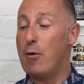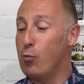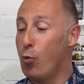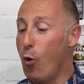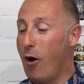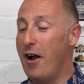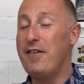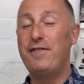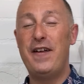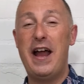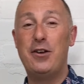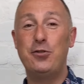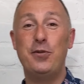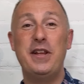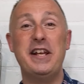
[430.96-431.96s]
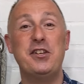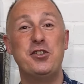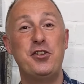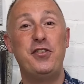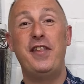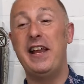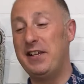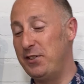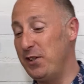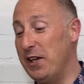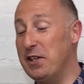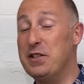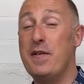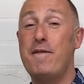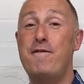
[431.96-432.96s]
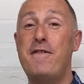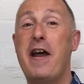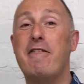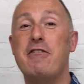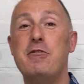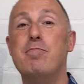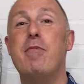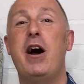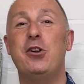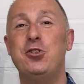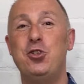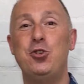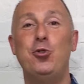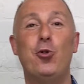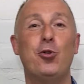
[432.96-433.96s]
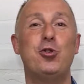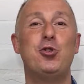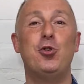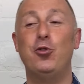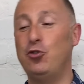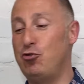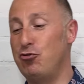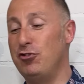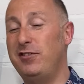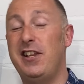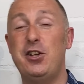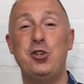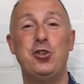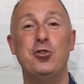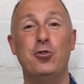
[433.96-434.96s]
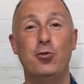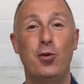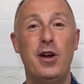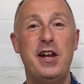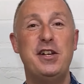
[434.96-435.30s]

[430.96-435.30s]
what I found with this, this is very much your sort of traditional